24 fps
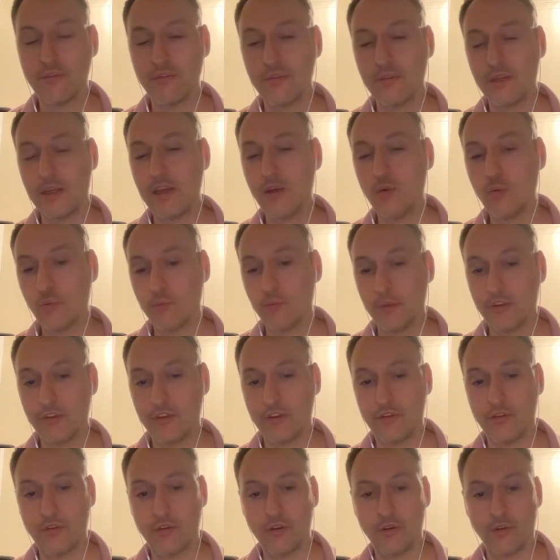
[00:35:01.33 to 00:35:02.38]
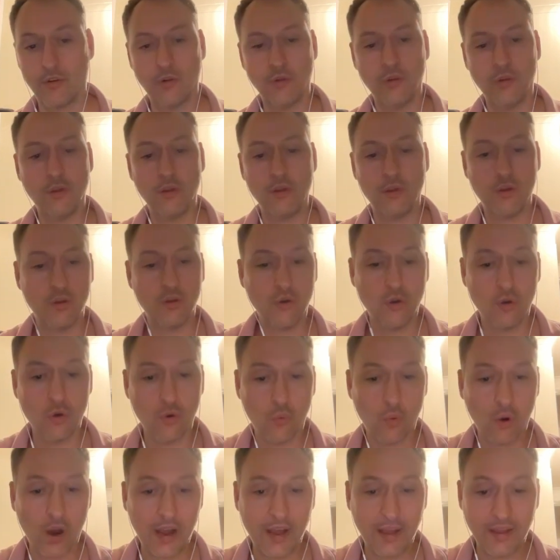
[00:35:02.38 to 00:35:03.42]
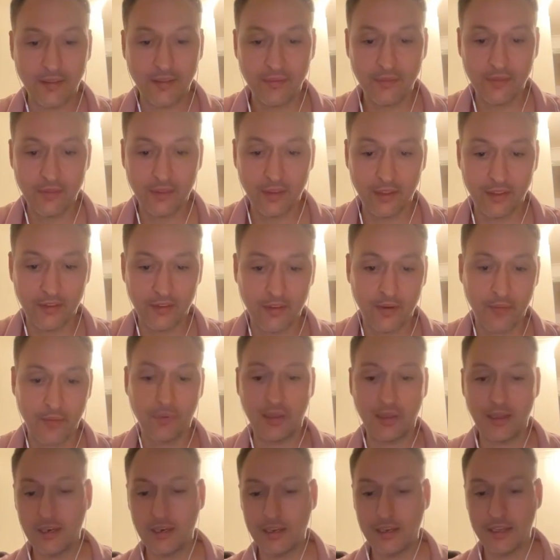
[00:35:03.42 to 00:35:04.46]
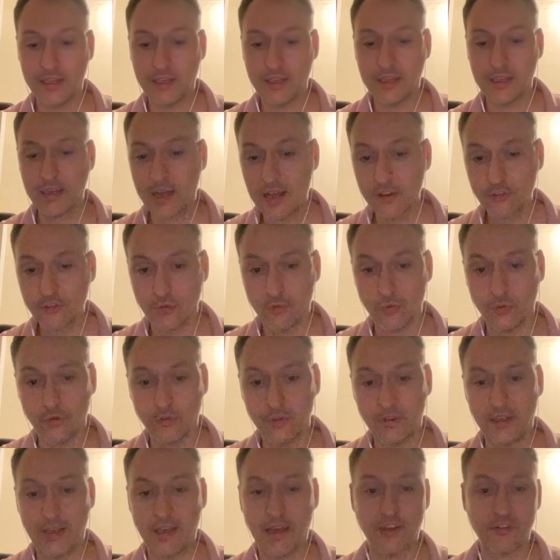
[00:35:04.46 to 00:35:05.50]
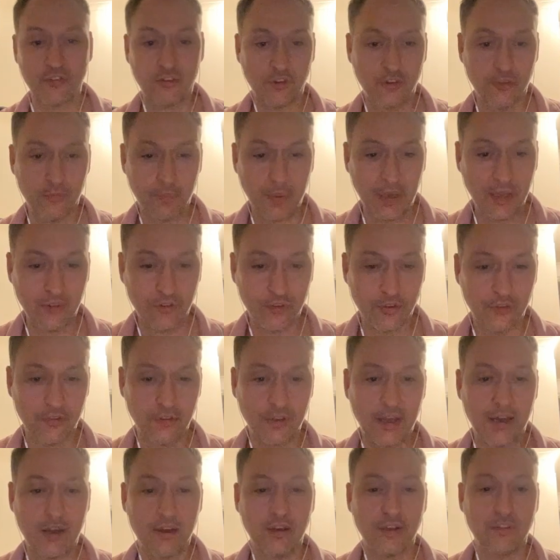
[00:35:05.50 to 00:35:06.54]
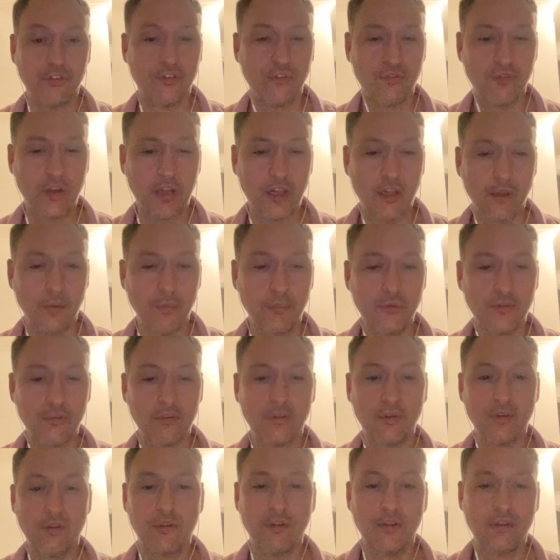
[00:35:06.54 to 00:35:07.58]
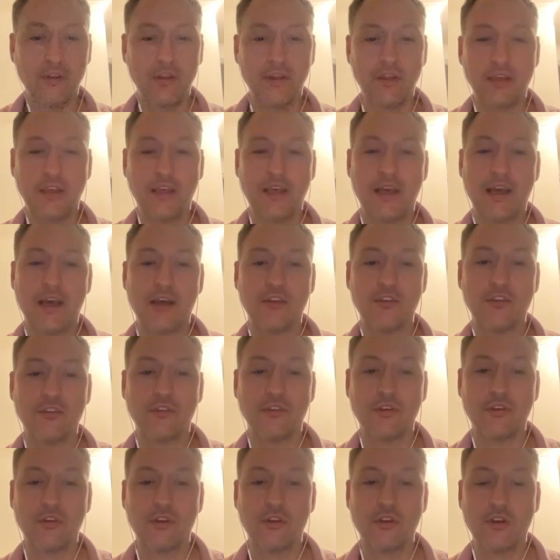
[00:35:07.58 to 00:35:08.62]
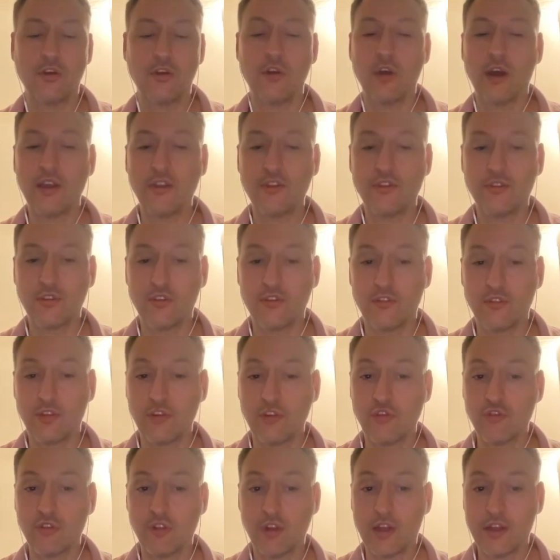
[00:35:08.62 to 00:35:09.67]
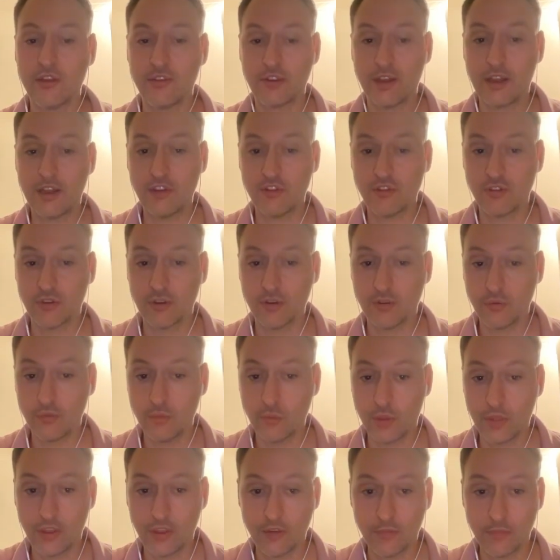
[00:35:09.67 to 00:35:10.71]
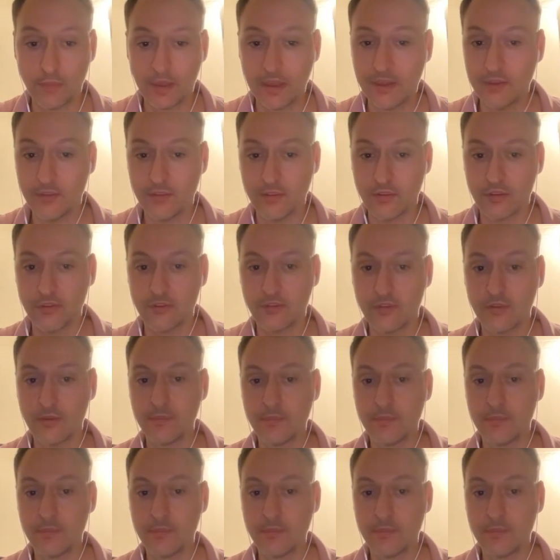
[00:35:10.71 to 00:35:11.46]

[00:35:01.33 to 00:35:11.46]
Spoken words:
equal material. White is completely castled, he has his pieces out and developed. He has nice centralization with his pieces.